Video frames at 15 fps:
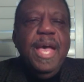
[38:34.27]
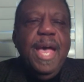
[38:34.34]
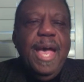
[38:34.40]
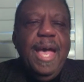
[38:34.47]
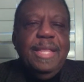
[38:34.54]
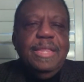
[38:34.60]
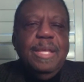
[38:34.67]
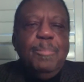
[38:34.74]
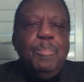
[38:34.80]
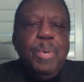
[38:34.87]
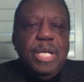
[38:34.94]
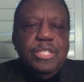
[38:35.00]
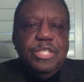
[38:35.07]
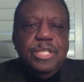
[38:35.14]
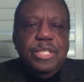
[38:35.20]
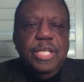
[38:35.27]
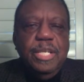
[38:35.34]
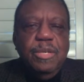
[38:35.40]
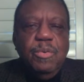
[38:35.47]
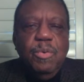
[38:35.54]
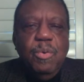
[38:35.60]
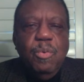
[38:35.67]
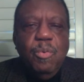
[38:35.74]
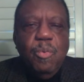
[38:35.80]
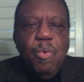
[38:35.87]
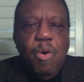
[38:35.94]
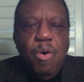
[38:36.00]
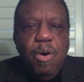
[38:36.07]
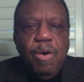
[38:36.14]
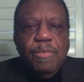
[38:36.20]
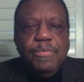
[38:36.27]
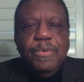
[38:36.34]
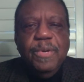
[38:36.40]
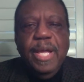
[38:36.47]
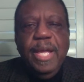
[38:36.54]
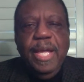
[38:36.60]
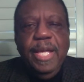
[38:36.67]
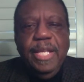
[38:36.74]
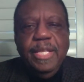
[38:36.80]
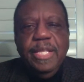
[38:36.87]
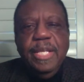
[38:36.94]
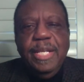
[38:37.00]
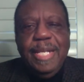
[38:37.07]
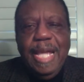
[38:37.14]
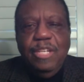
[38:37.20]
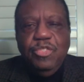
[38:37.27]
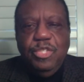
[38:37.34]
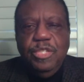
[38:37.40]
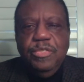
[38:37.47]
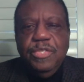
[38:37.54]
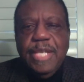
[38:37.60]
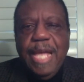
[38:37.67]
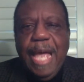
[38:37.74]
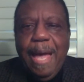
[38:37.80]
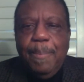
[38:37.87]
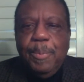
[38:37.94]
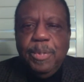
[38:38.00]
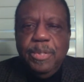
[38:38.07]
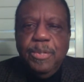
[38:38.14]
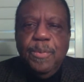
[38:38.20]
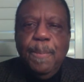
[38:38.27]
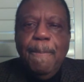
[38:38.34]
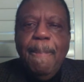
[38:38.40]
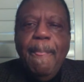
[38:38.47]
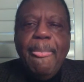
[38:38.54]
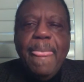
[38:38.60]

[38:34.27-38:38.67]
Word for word: at the bustling wharf in the nation's capital,